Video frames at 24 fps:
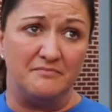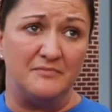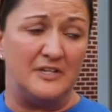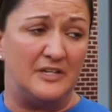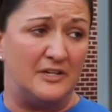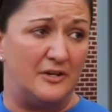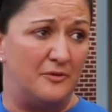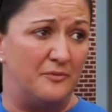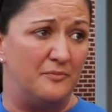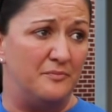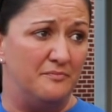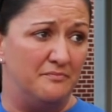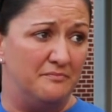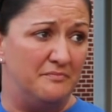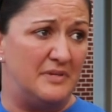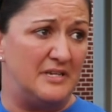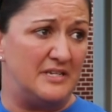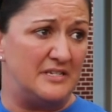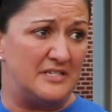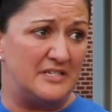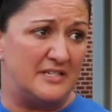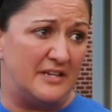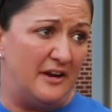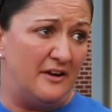you know,
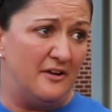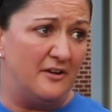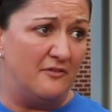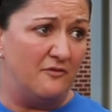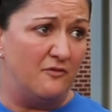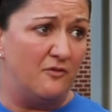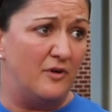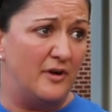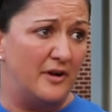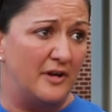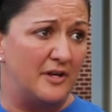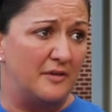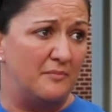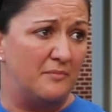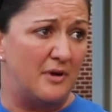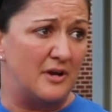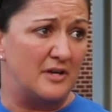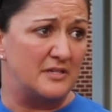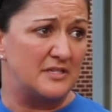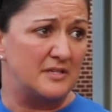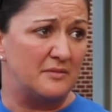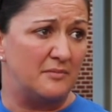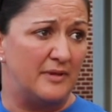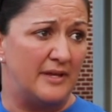being scared of what could
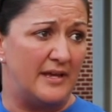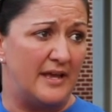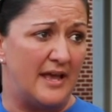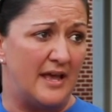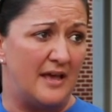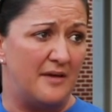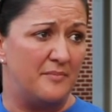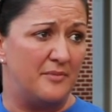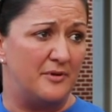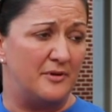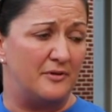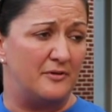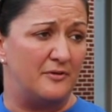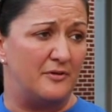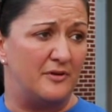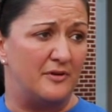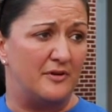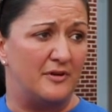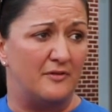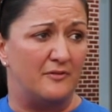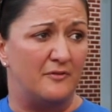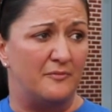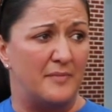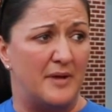possibly happen
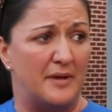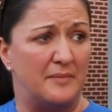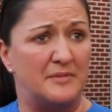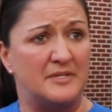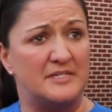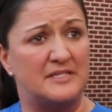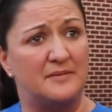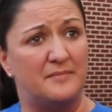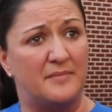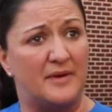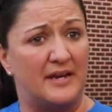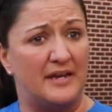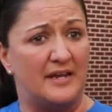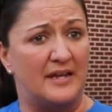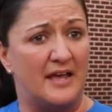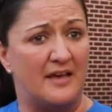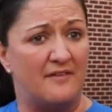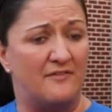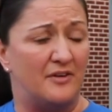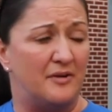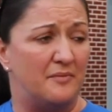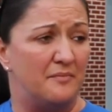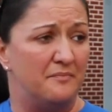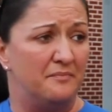or, or maybe somebody
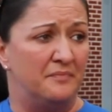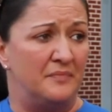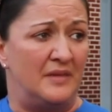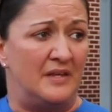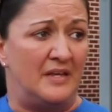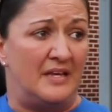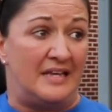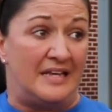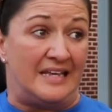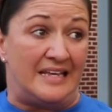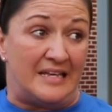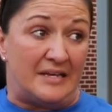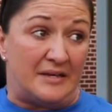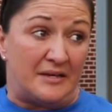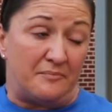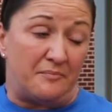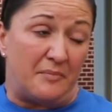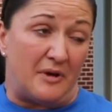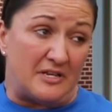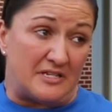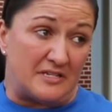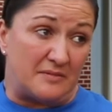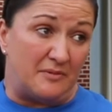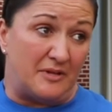having a
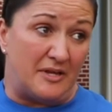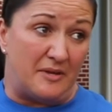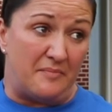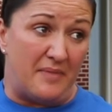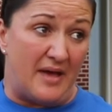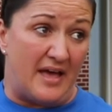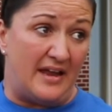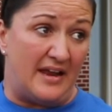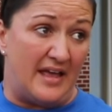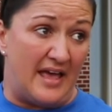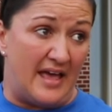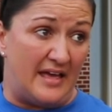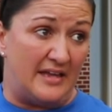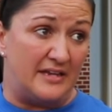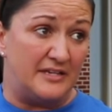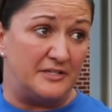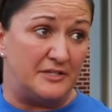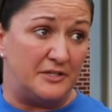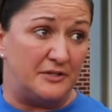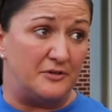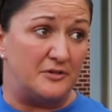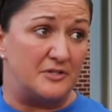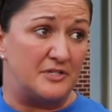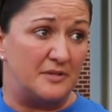possibly a bad
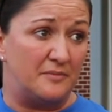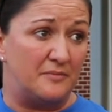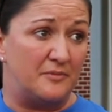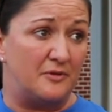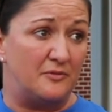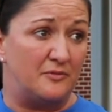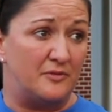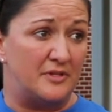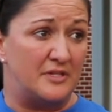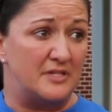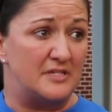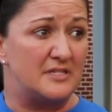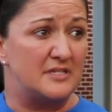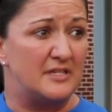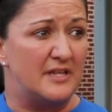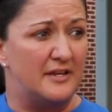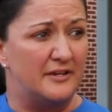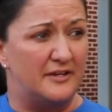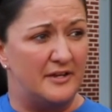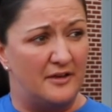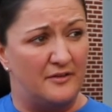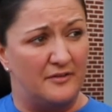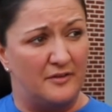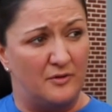attitude or something with us they
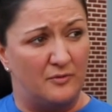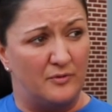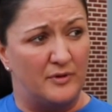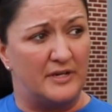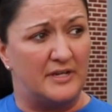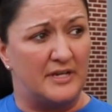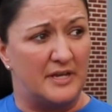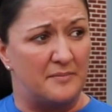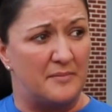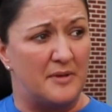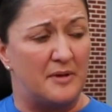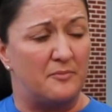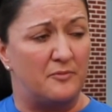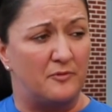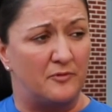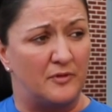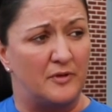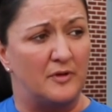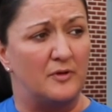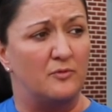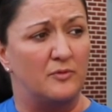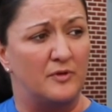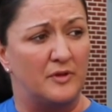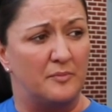know that would come up with,
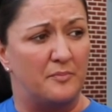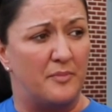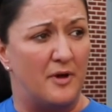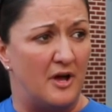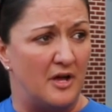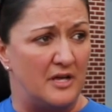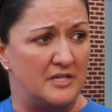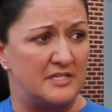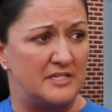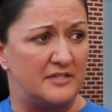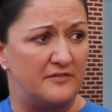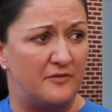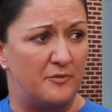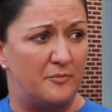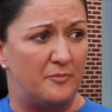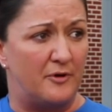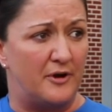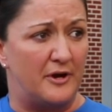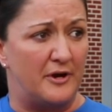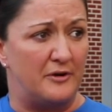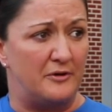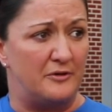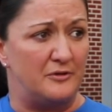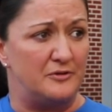with a positive
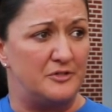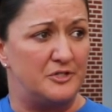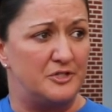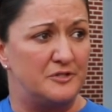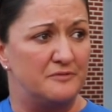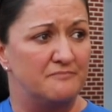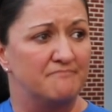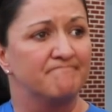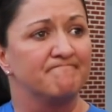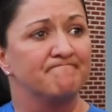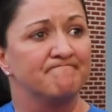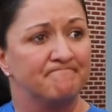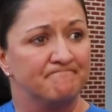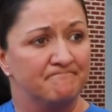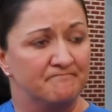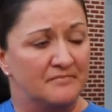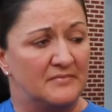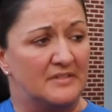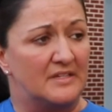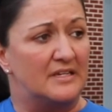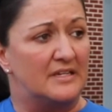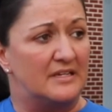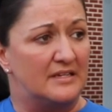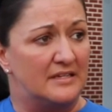approach
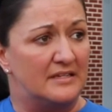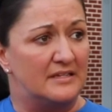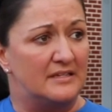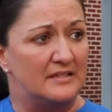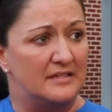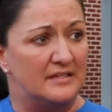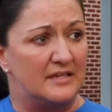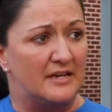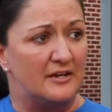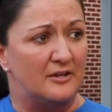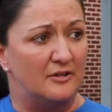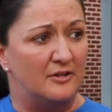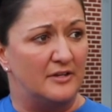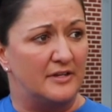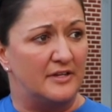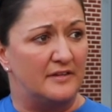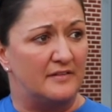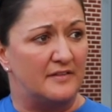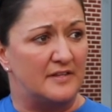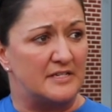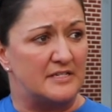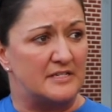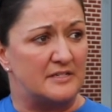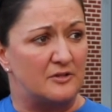
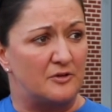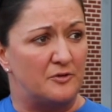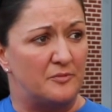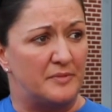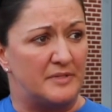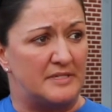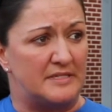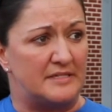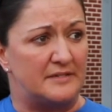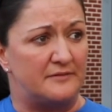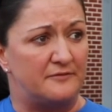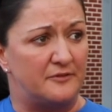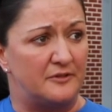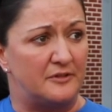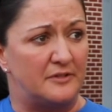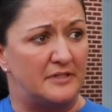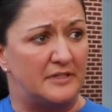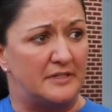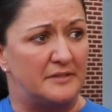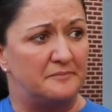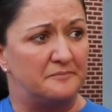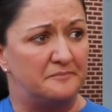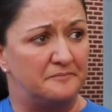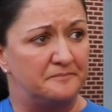things a little bit
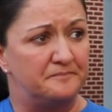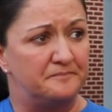differently.